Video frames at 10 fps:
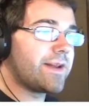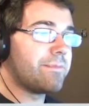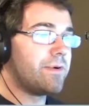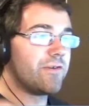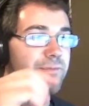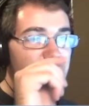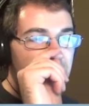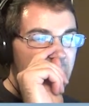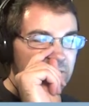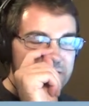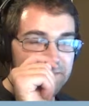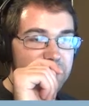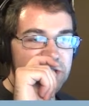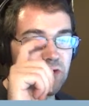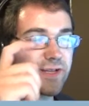gonna move my mouse. I'm
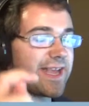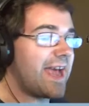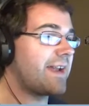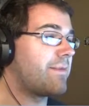gonna shoot again.